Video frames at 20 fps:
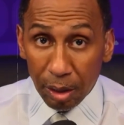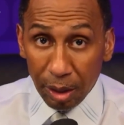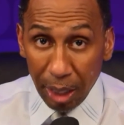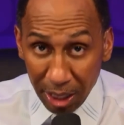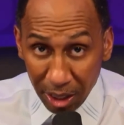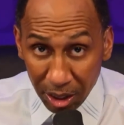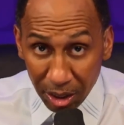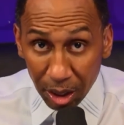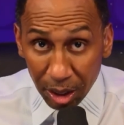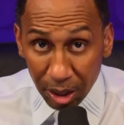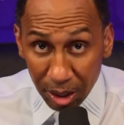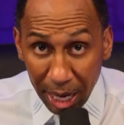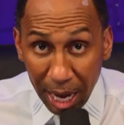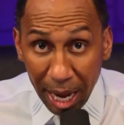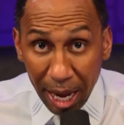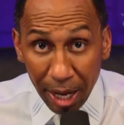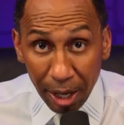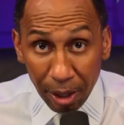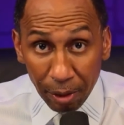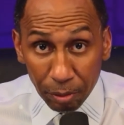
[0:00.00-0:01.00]
they stood
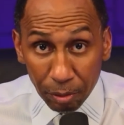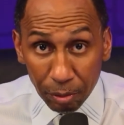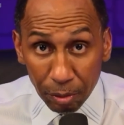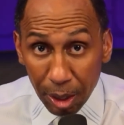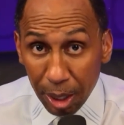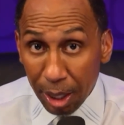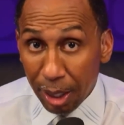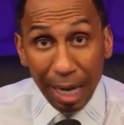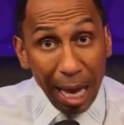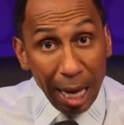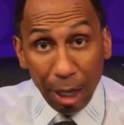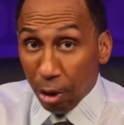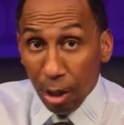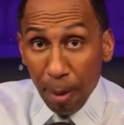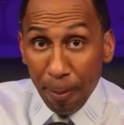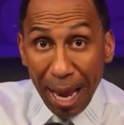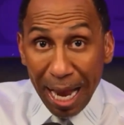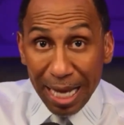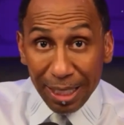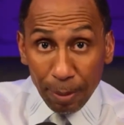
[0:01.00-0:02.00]
down. Not on the
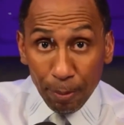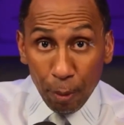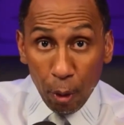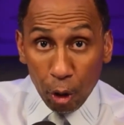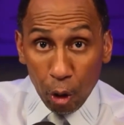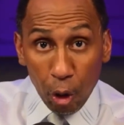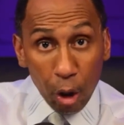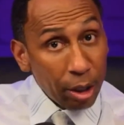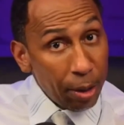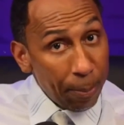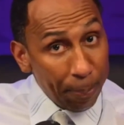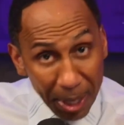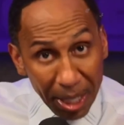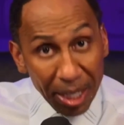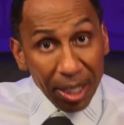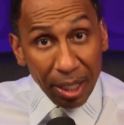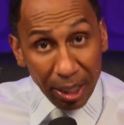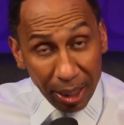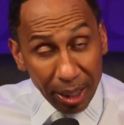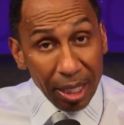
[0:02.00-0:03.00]
basketball court
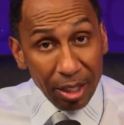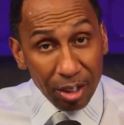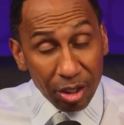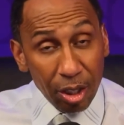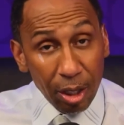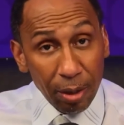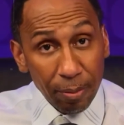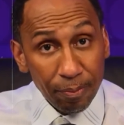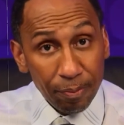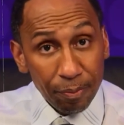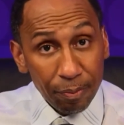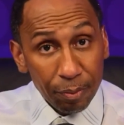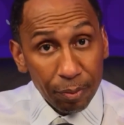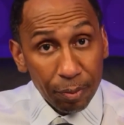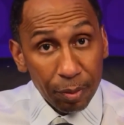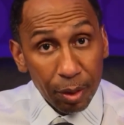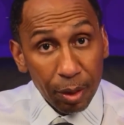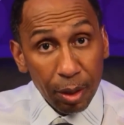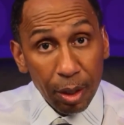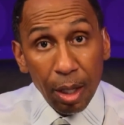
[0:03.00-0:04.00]
competing against him,
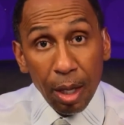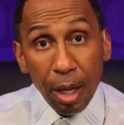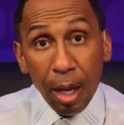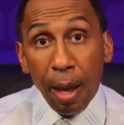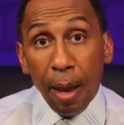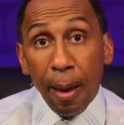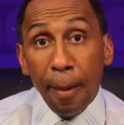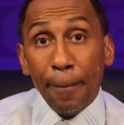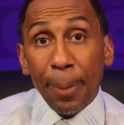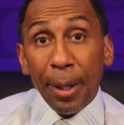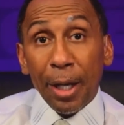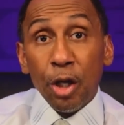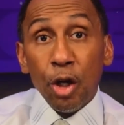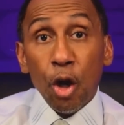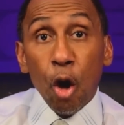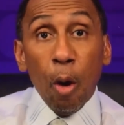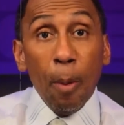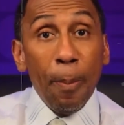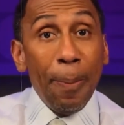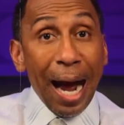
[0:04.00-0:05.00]
but
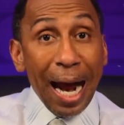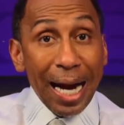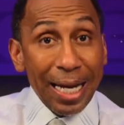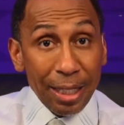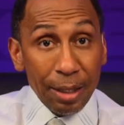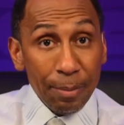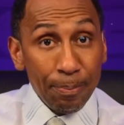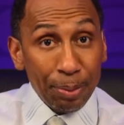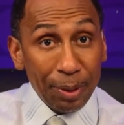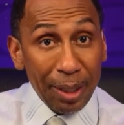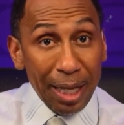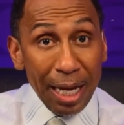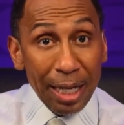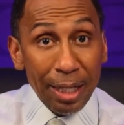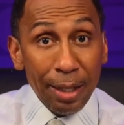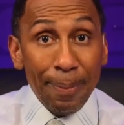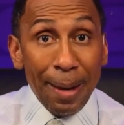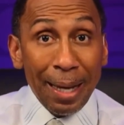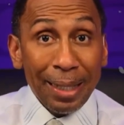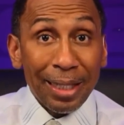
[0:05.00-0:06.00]
nobody complained
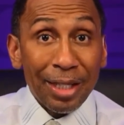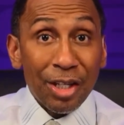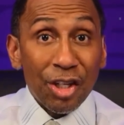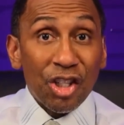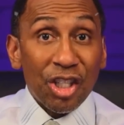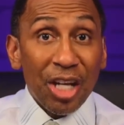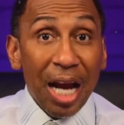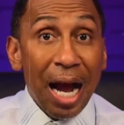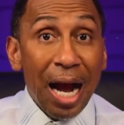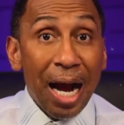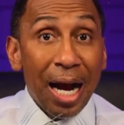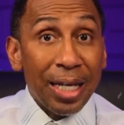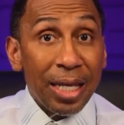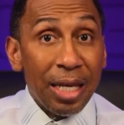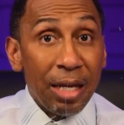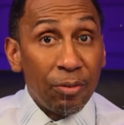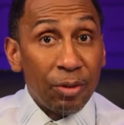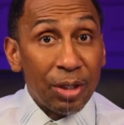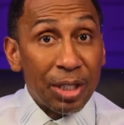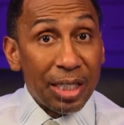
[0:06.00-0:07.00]
about the shine
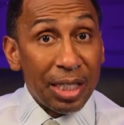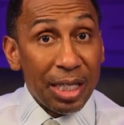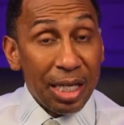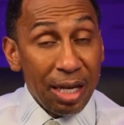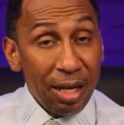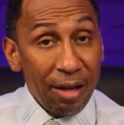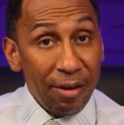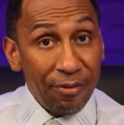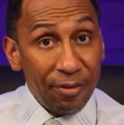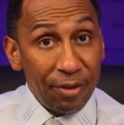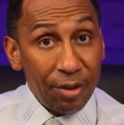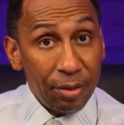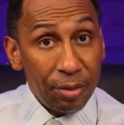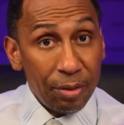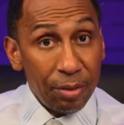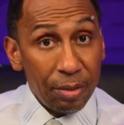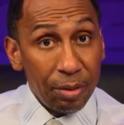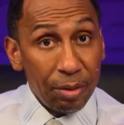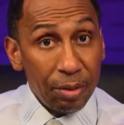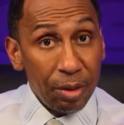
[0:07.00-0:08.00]
he received.
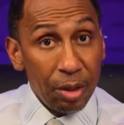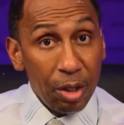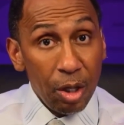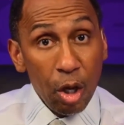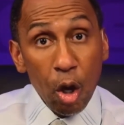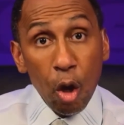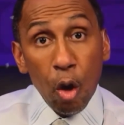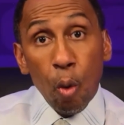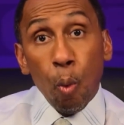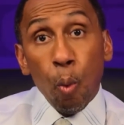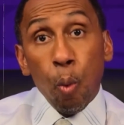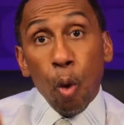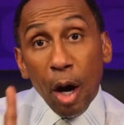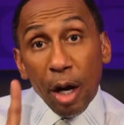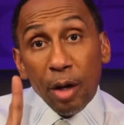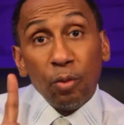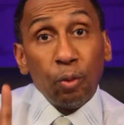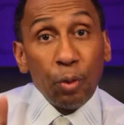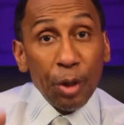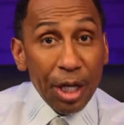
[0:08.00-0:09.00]

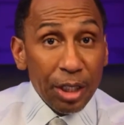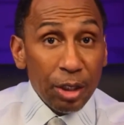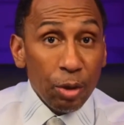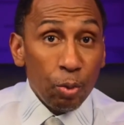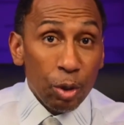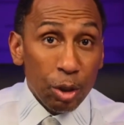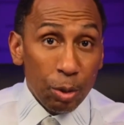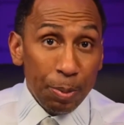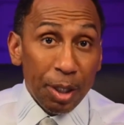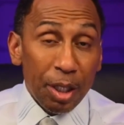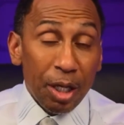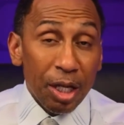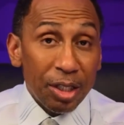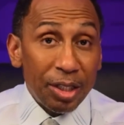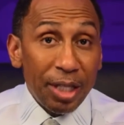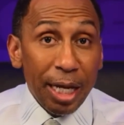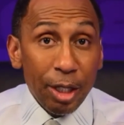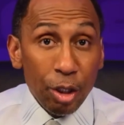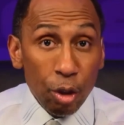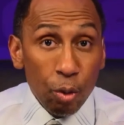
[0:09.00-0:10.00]
One reason was because
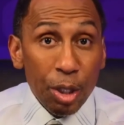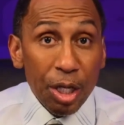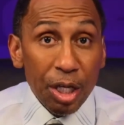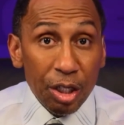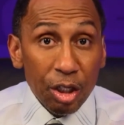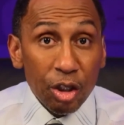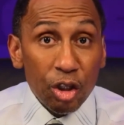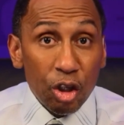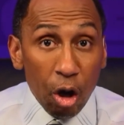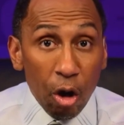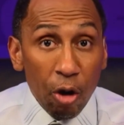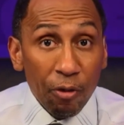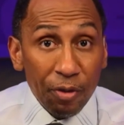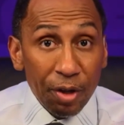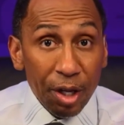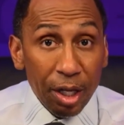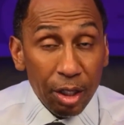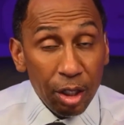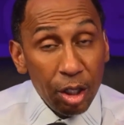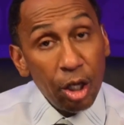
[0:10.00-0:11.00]
they knew he deserved
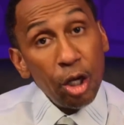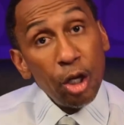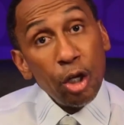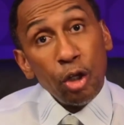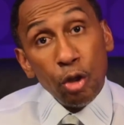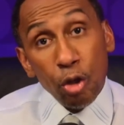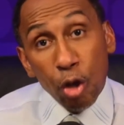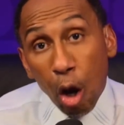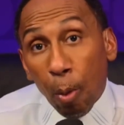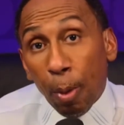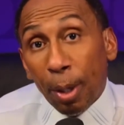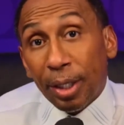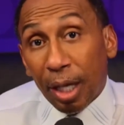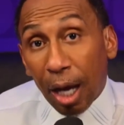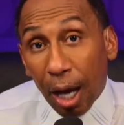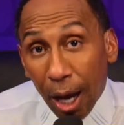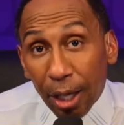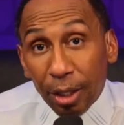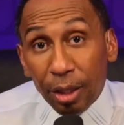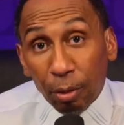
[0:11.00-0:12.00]
it. You know what the
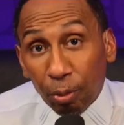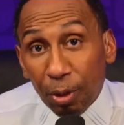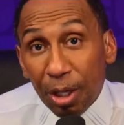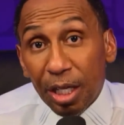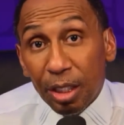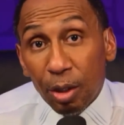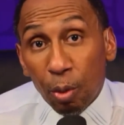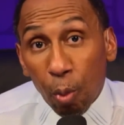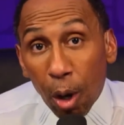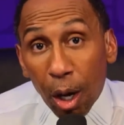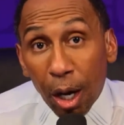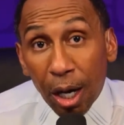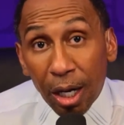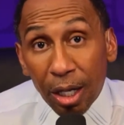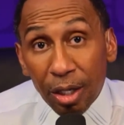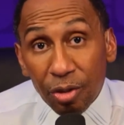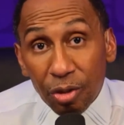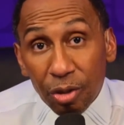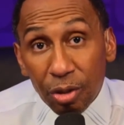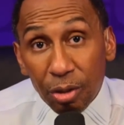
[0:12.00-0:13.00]
other reason
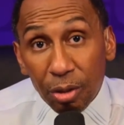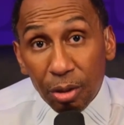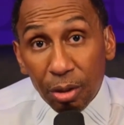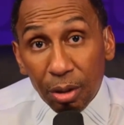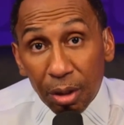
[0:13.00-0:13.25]
was?